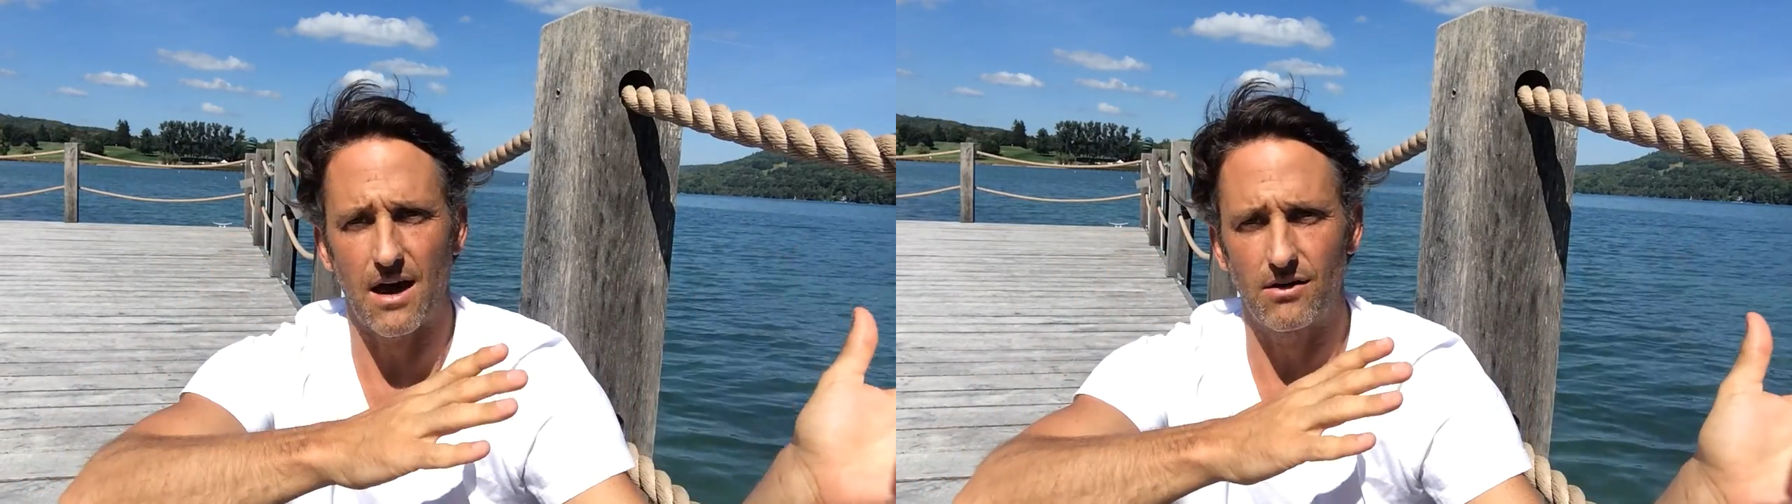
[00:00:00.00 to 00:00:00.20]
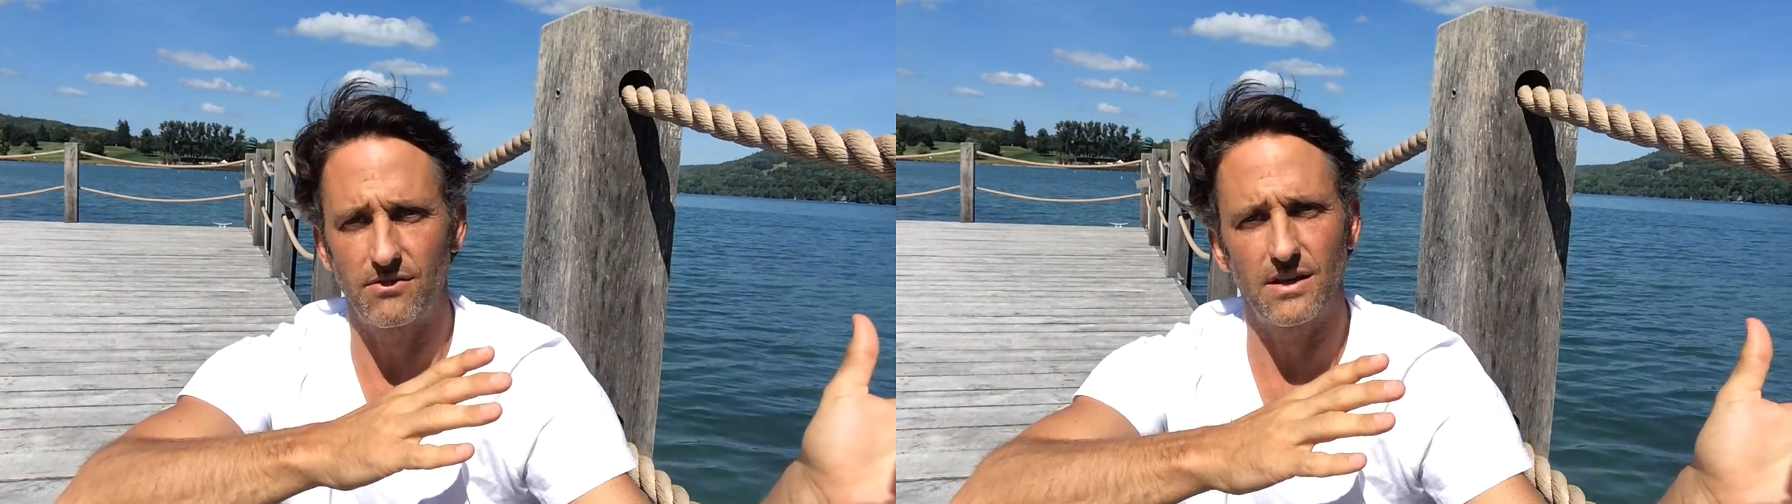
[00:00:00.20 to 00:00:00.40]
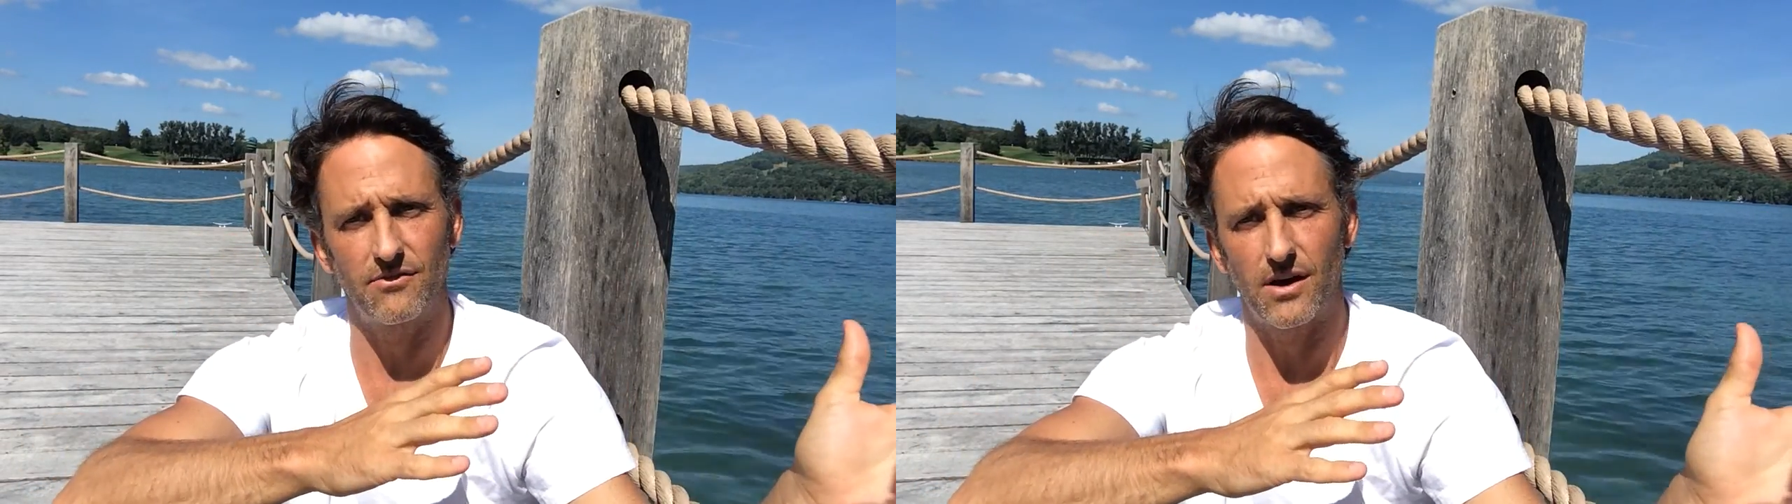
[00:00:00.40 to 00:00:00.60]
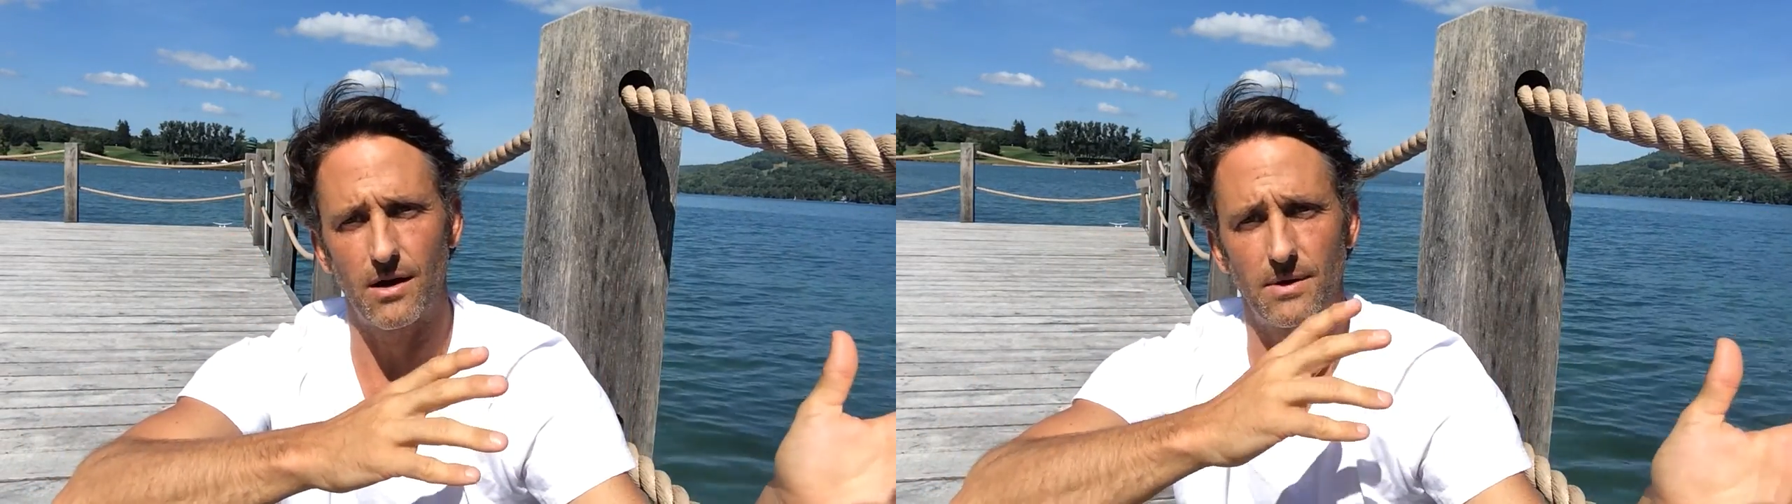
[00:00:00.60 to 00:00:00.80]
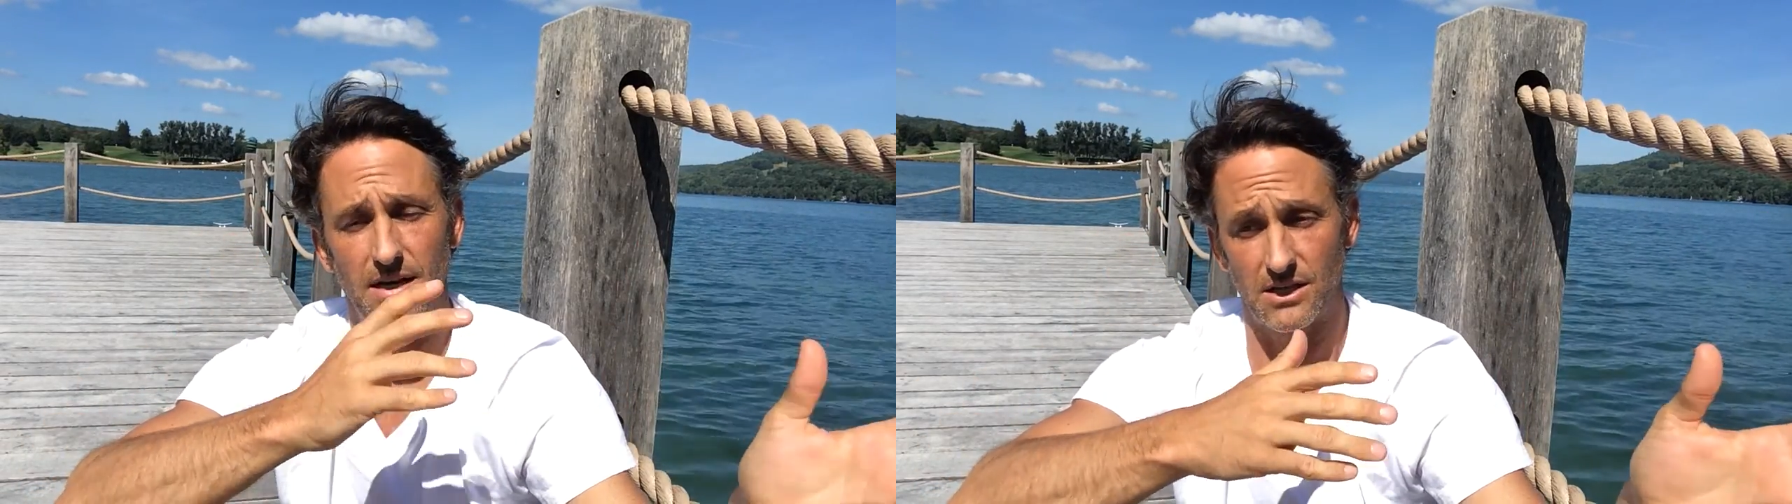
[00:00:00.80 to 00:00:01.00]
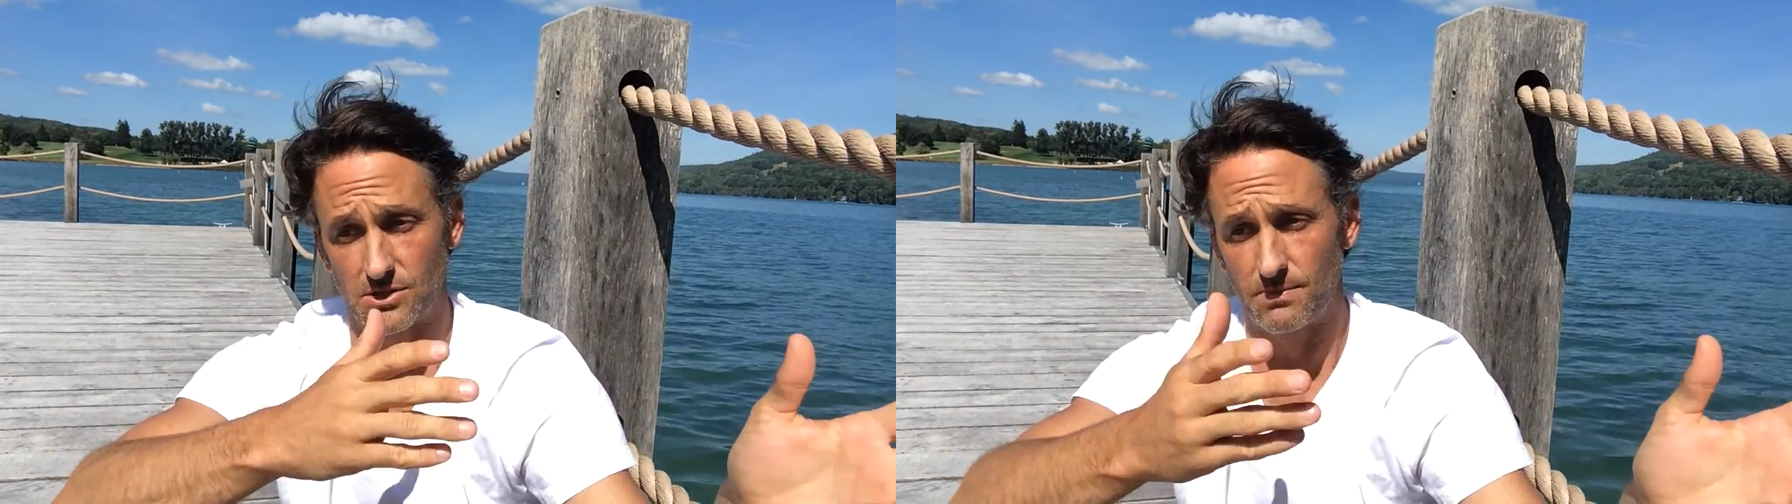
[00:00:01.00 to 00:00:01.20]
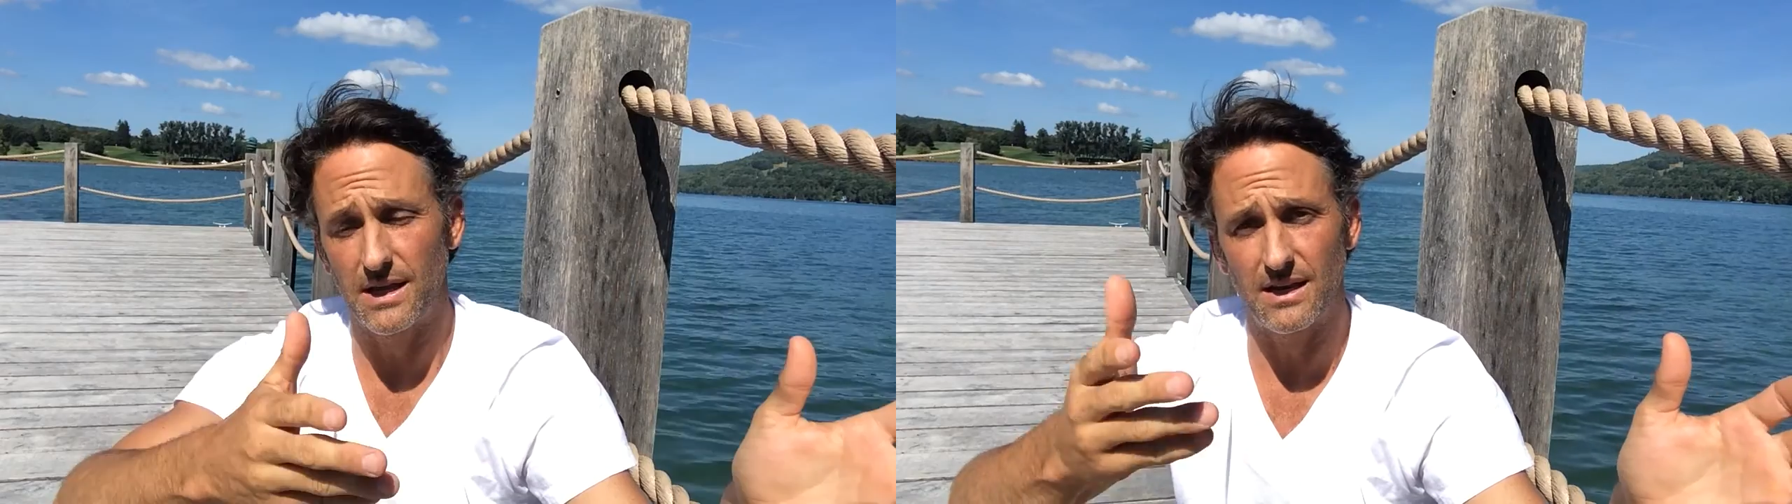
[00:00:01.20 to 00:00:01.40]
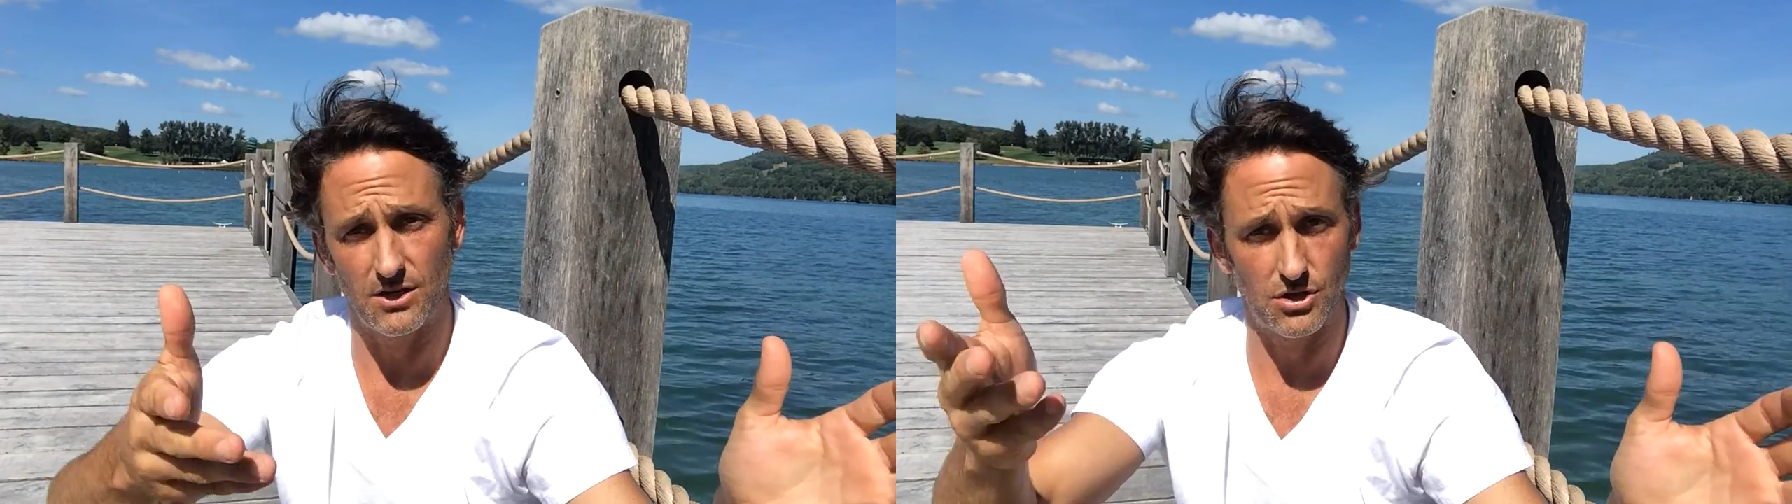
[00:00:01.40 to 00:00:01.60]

out of the environment it's been in